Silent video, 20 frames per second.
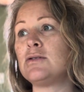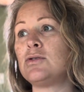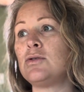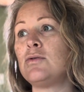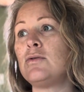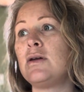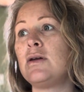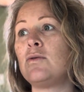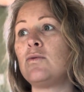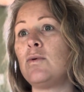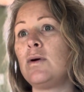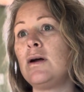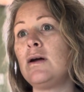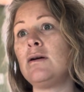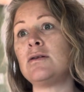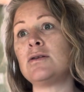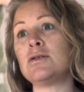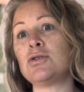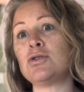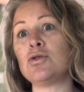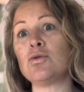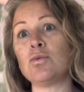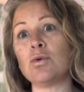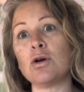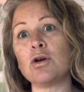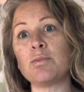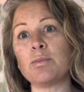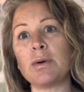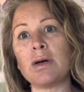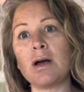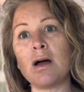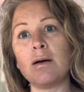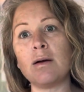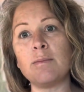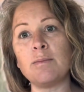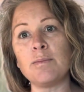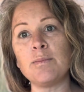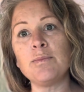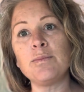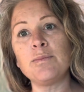So like where does your work become?